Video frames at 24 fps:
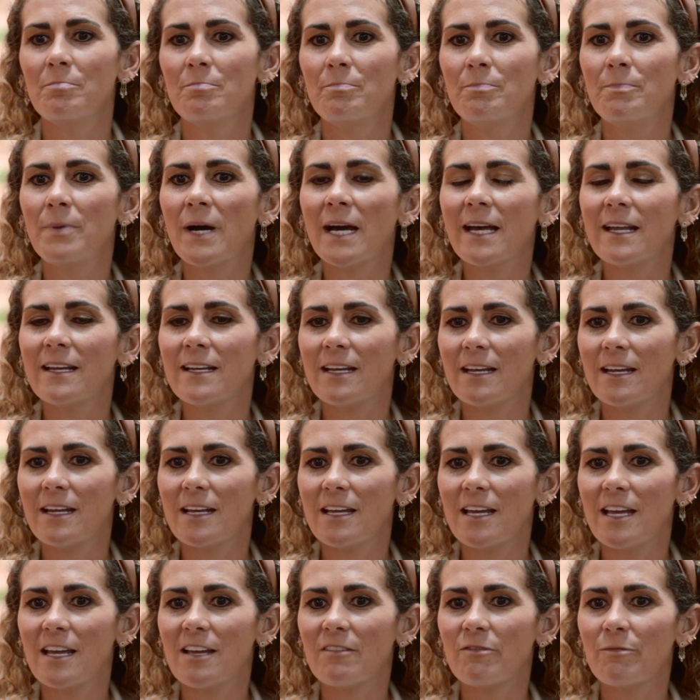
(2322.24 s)
But
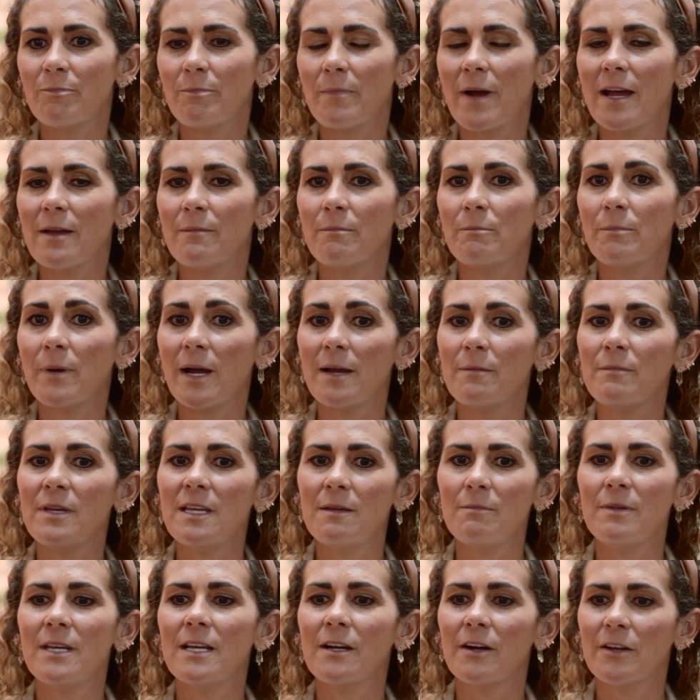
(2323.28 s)
by me
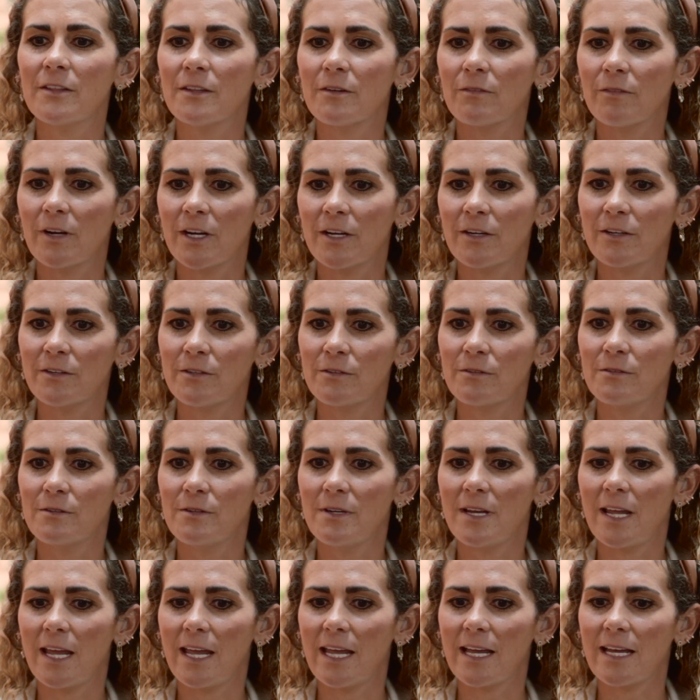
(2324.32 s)
being on the road
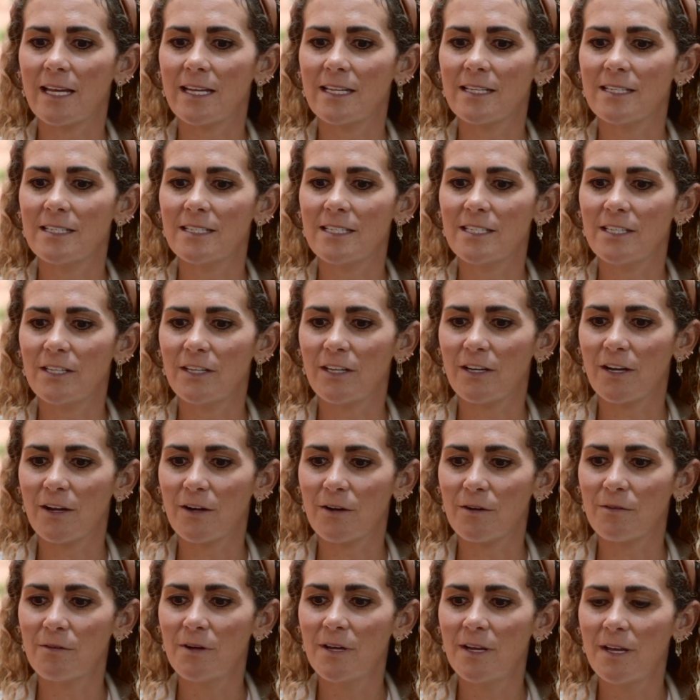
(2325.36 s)
and,
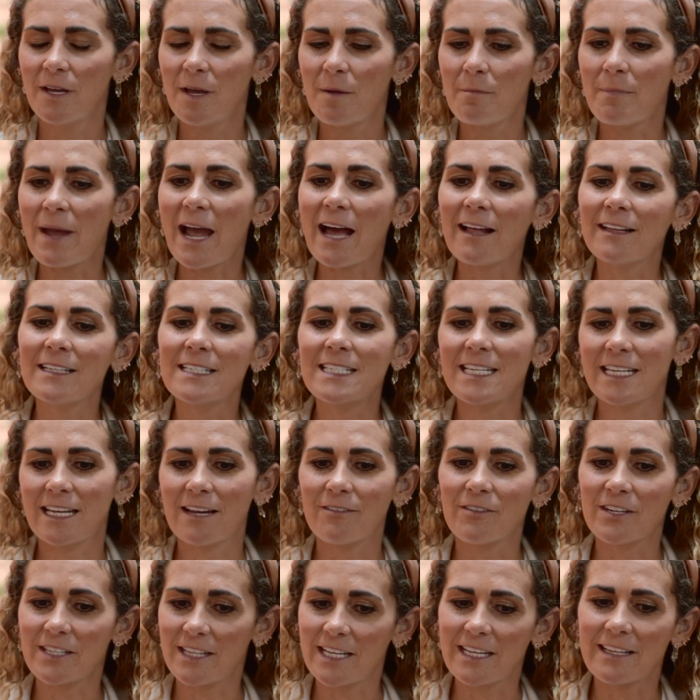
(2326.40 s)
balancing
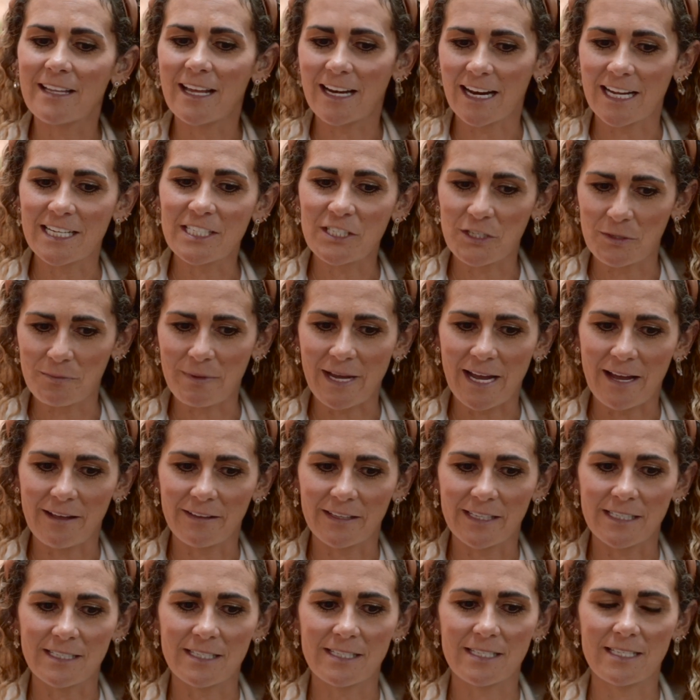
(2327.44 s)
everything that I do
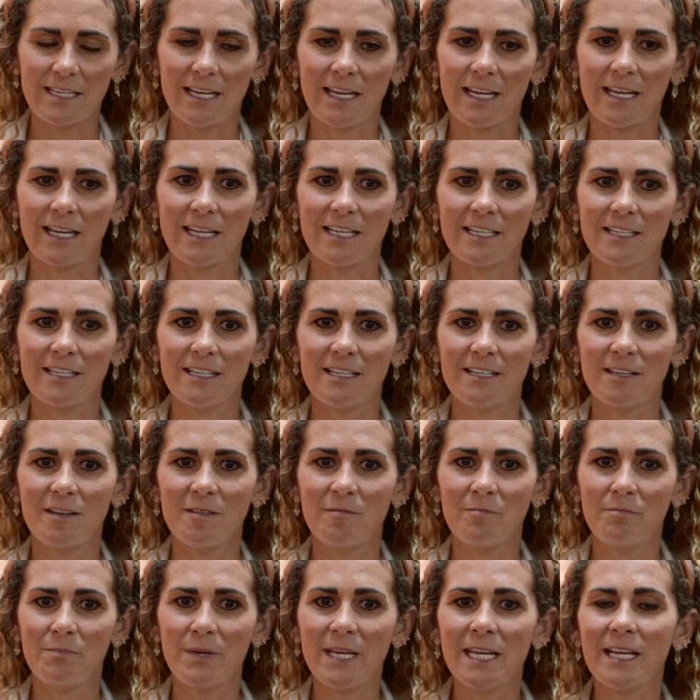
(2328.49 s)
balance and
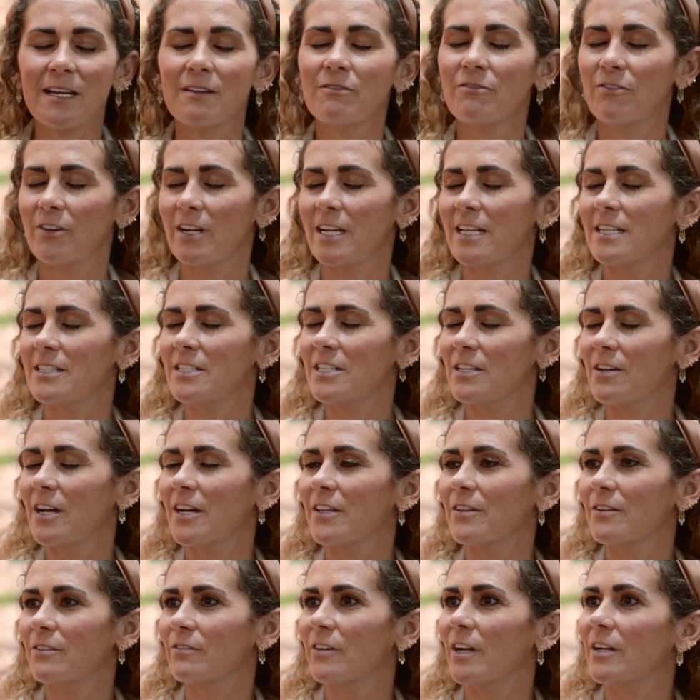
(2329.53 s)
being a friend to
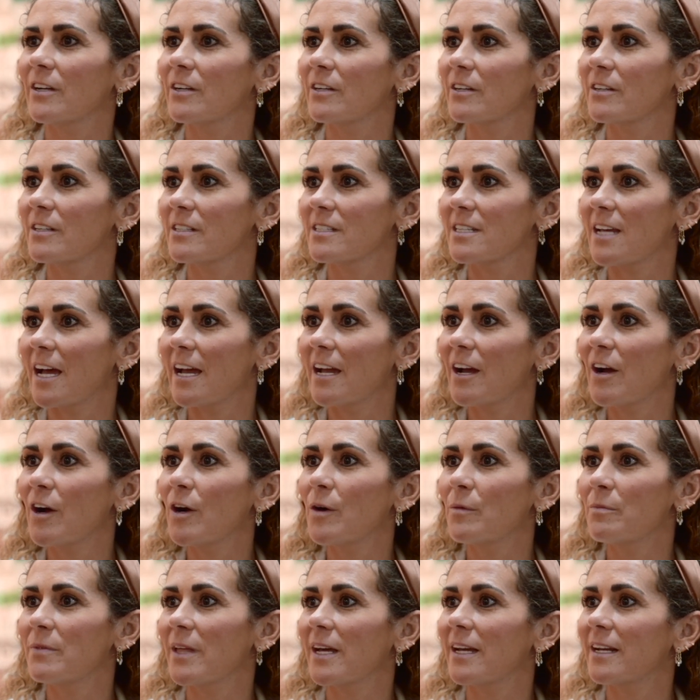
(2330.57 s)
other runners, I
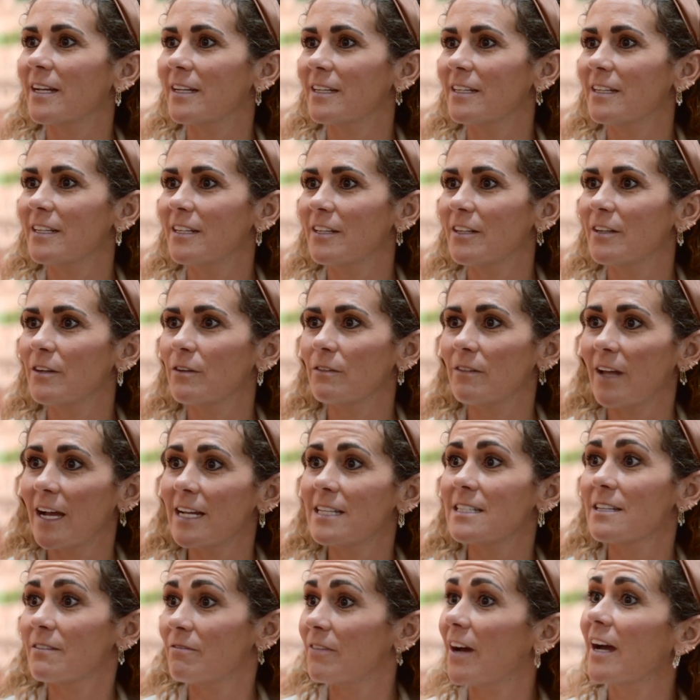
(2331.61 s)
hope that it,
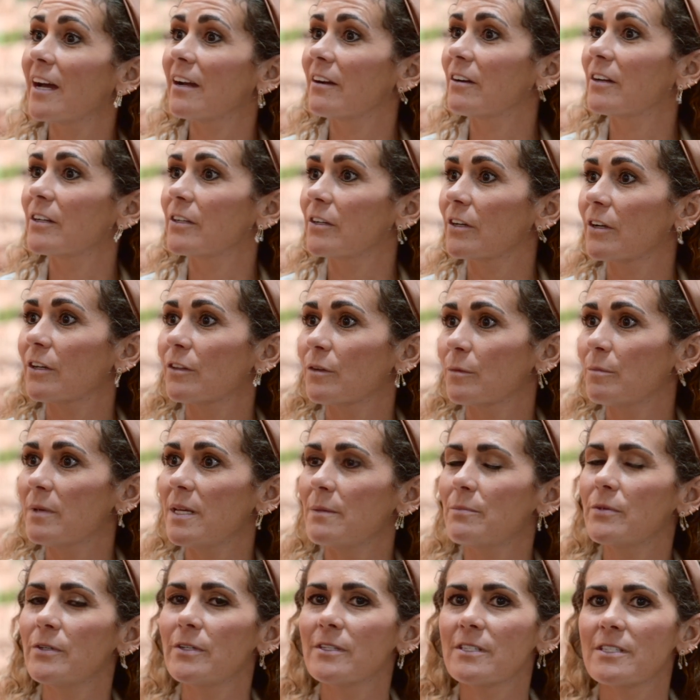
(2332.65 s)
lights a fire under other
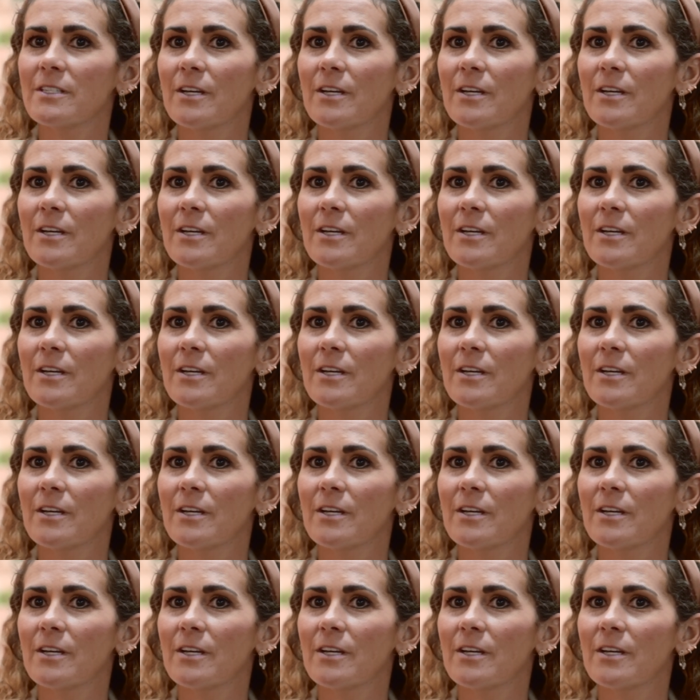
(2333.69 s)
people.